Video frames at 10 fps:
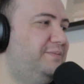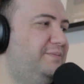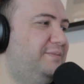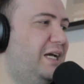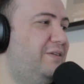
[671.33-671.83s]

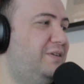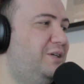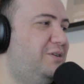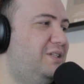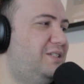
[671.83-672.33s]
haven't
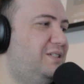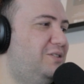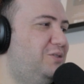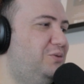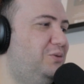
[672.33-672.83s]
heard this
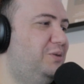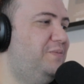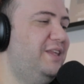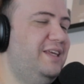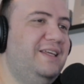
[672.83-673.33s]
since school.
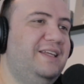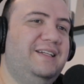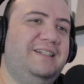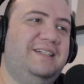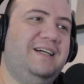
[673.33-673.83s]

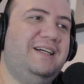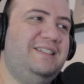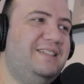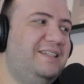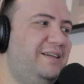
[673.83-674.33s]

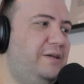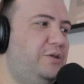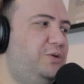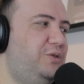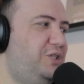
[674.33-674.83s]
Guys,
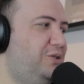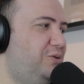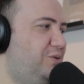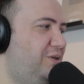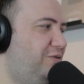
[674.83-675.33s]
do
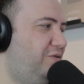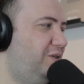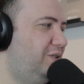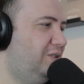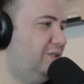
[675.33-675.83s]
children
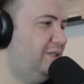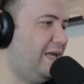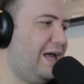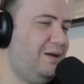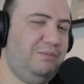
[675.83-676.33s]
feel
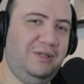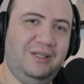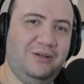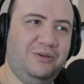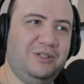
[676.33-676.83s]

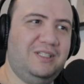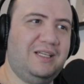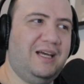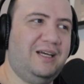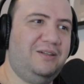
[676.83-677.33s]
happy or
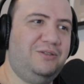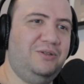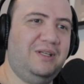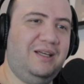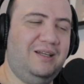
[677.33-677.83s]
sad? Do
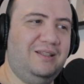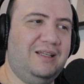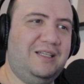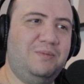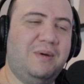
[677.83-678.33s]

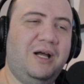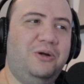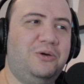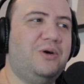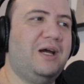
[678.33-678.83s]
they smile
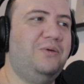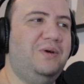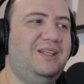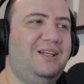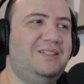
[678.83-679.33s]
or cry
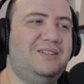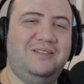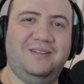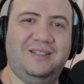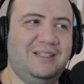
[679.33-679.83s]
when they listen
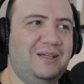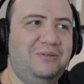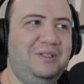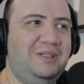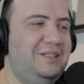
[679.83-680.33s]
to this? I
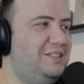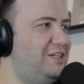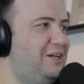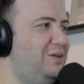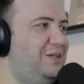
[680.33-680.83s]
would
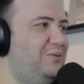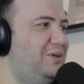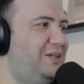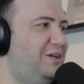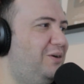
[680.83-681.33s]
genuinely
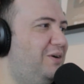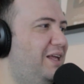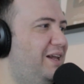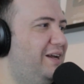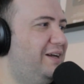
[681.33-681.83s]
want to know.
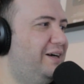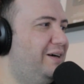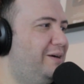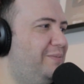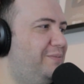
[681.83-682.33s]

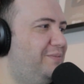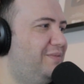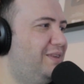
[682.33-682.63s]
Um,